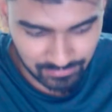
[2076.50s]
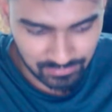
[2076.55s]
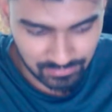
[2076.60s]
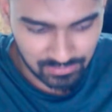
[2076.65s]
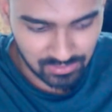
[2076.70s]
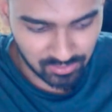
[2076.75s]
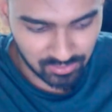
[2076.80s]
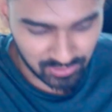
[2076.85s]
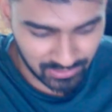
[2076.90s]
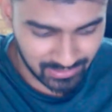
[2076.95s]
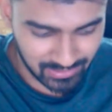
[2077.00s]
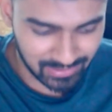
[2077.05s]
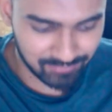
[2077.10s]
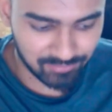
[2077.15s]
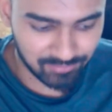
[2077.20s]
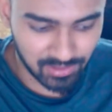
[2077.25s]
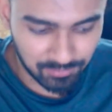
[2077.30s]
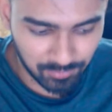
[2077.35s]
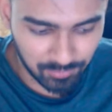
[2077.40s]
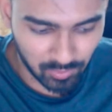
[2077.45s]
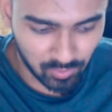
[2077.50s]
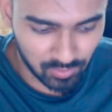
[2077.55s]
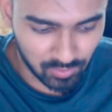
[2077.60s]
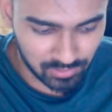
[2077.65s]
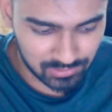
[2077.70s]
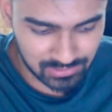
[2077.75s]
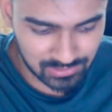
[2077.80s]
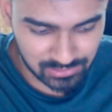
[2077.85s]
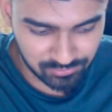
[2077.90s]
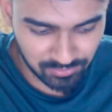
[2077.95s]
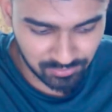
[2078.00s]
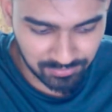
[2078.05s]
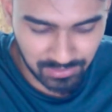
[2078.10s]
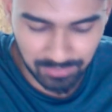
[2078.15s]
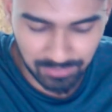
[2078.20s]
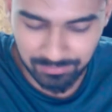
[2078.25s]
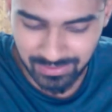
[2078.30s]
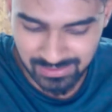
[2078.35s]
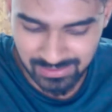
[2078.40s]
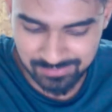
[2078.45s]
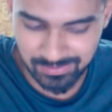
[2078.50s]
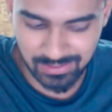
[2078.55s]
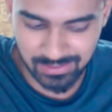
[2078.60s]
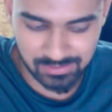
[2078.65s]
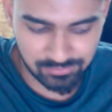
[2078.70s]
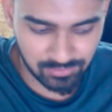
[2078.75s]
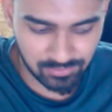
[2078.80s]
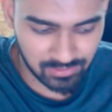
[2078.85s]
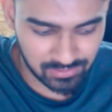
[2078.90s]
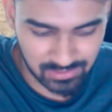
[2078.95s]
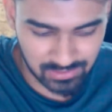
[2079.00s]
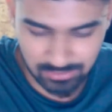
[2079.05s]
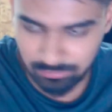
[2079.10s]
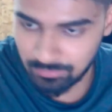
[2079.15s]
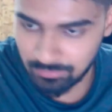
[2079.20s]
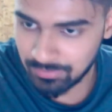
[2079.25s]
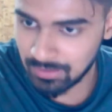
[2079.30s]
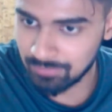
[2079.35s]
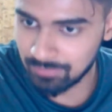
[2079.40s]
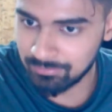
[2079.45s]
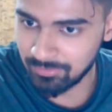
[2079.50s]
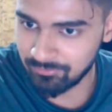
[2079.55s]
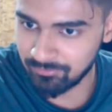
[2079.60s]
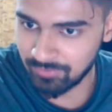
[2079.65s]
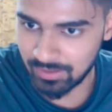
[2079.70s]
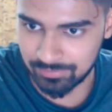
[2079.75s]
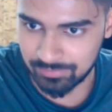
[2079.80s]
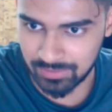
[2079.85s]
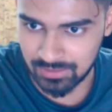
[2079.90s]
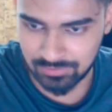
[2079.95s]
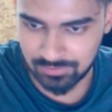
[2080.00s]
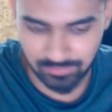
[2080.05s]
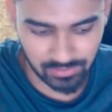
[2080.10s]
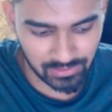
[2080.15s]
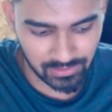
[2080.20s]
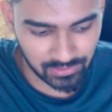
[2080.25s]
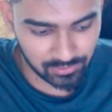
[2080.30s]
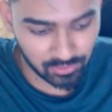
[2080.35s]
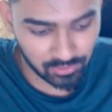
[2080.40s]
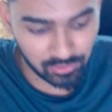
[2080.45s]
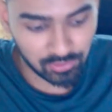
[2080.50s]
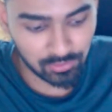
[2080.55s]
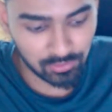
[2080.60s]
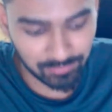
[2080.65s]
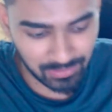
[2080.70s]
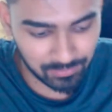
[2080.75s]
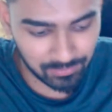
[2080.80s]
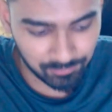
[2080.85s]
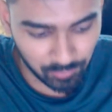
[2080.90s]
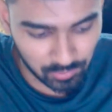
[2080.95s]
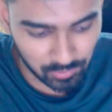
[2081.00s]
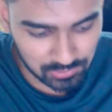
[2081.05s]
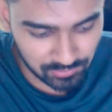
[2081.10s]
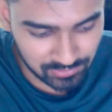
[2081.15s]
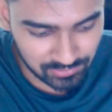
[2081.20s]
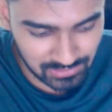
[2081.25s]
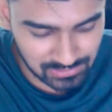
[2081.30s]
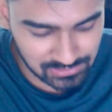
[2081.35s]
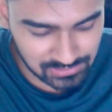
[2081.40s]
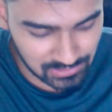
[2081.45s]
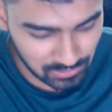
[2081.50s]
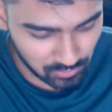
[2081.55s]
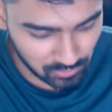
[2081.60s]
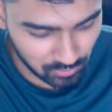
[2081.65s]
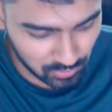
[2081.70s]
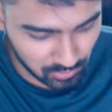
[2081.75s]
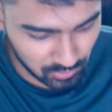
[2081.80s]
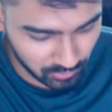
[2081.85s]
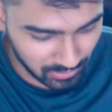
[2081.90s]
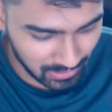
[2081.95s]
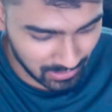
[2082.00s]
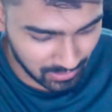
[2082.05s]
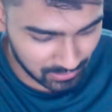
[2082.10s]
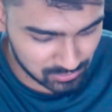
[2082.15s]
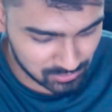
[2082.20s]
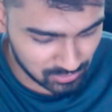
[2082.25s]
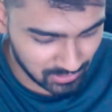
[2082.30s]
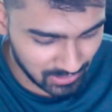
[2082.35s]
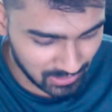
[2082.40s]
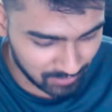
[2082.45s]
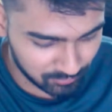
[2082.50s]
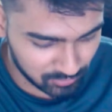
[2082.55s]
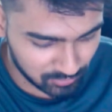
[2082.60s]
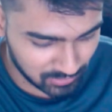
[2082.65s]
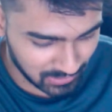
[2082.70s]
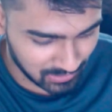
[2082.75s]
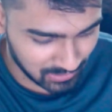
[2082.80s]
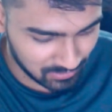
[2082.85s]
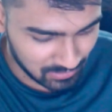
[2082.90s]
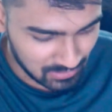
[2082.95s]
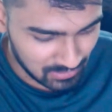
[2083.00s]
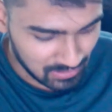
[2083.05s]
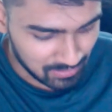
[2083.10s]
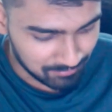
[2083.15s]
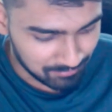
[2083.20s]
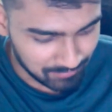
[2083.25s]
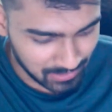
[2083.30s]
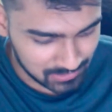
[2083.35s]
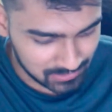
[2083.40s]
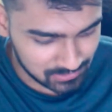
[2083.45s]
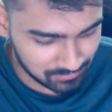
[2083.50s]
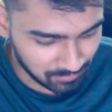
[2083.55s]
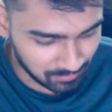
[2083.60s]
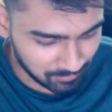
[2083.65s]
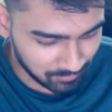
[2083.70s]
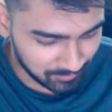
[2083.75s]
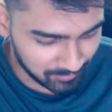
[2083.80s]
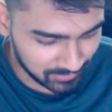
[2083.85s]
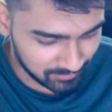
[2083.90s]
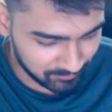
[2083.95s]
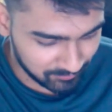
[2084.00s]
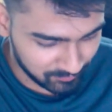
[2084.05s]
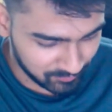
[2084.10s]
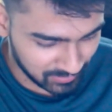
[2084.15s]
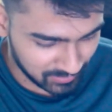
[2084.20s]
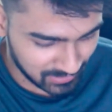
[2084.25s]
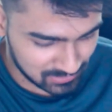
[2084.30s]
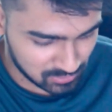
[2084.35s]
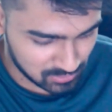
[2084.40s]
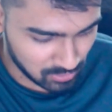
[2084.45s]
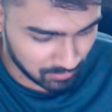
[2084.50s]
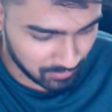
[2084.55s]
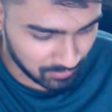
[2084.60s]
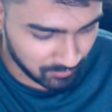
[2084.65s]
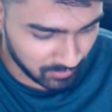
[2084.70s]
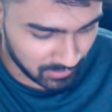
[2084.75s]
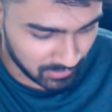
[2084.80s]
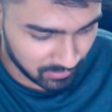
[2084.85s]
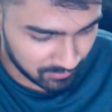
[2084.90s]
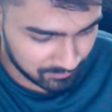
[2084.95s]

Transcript: Okay, in one blow, this will become x minus 1, this will become y minus 1. In order to make both of these 0, you will actually have to take maximum of x comma y.